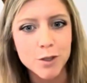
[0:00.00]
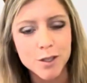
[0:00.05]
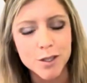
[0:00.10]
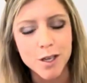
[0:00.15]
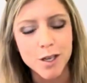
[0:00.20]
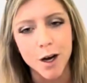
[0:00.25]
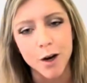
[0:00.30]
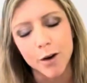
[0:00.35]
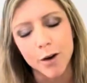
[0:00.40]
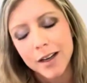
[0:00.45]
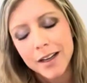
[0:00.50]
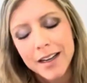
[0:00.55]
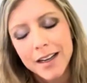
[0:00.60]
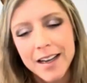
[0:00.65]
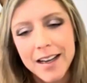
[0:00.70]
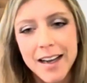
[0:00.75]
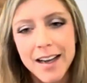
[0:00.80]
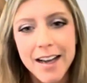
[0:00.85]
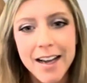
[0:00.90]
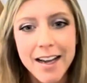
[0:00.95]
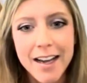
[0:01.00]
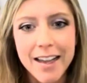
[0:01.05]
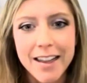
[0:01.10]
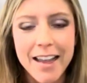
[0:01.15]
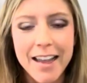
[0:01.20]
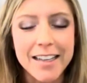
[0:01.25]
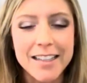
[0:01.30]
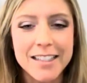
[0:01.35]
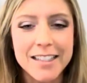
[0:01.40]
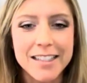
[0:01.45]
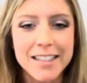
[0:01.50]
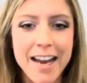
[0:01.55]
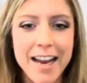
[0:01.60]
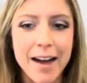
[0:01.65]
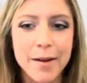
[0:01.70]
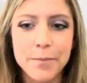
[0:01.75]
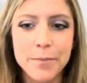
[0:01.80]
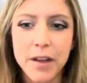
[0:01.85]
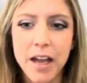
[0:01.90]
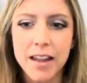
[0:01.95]
So
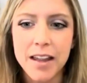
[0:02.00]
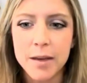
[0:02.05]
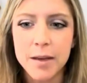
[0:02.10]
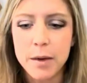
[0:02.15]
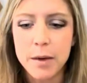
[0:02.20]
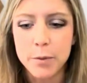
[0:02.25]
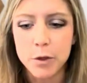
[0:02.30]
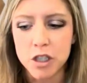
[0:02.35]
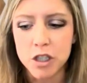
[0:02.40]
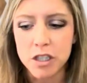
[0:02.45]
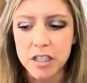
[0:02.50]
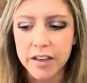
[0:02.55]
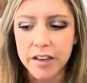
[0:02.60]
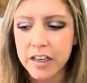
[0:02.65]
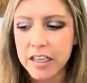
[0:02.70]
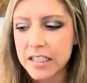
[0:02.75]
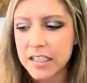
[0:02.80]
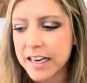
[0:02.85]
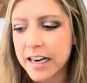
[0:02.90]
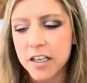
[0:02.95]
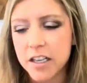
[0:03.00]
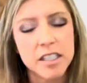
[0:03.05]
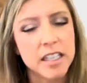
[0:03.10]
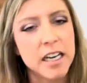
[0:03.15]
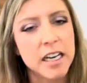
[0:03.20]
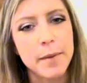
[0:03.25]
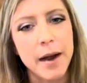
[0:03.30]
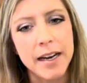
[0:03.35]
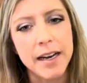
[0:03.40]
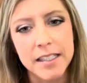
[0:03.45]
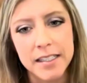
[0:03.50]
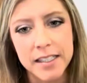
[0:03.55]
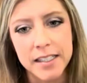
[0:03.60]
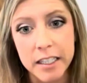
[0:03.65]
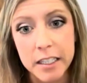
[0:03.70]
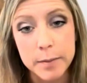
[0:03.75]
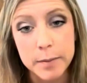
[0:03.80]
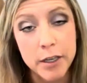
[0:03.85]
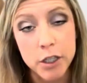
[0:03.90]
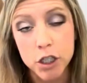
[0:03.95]
yeah, I think people just live in a scarcity mindset,
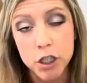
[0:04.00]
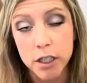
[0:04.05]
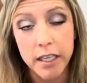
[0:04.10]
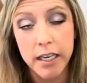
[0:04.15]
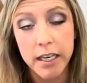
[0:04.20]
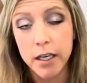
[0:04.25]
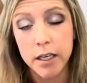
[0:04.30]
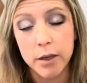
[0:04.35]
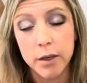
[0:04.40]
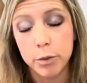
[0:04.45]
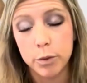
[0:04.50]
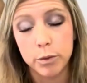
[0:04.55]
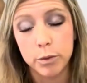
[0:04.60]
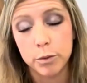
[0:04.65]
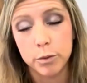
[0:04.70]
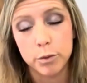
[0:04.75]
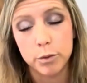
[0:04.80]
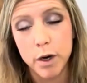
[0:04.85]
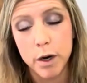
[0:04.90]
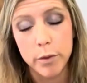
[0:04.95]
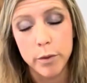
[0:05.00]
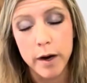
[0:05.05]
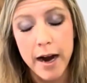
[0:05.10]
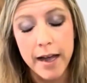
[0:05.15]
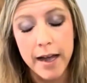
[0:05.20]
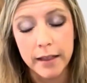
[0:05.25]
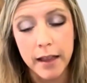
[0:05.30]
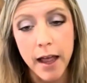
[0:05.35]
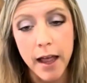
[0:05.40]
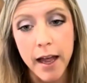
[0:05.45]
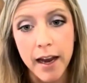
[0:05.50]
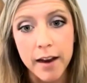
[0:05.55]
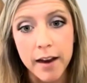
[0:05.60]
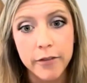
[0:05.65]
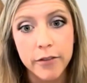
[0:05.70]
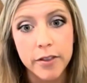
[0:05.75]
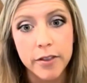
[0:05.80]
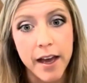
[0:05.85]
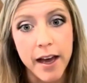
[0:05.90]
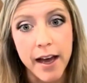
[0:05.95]
especially where we're at in
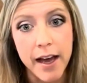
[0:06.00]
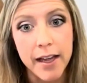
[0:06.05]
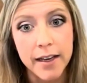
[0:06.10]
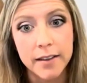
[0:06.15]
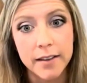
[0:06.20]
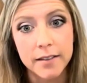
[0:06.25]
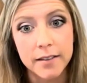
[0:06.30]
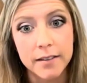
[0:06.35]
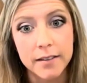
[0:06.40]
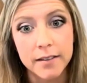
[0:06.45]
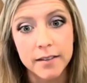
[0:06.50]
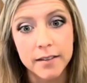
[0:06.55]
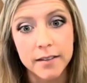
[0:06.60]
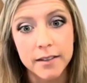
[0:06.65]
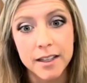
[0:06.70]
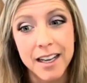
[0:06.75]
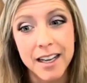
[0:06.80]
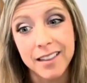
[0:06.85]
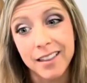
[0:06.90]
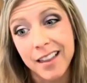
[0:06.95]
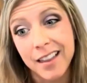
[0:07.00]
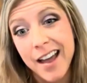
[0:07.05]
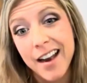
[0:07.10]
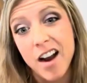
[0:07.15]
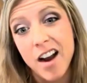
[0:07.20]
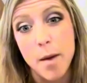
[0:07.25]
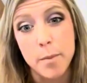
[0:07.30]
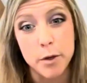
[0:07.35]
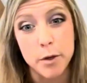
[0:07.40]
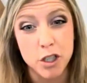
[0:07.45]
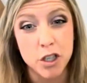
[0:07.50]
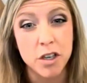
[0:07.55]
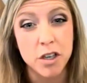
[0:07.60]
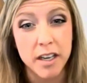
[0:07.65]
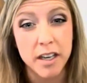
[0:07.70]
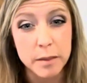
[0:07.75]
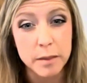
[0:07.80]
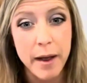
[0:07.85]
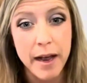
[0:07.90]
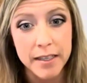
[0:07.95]
life, that they let
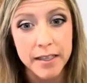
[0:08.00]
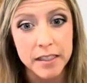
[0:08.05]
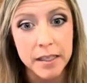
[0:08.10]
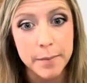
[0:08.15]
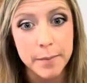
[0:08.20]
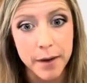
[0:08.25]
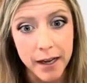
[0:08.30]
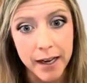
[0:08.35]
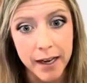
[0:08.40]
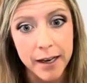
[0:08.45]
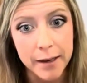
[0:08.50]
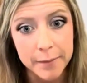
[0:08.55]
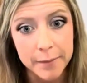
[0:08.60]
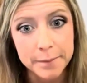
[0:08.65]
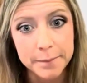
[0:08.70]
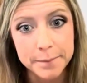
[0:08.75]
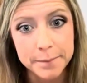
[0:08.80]
opportunities pass them by.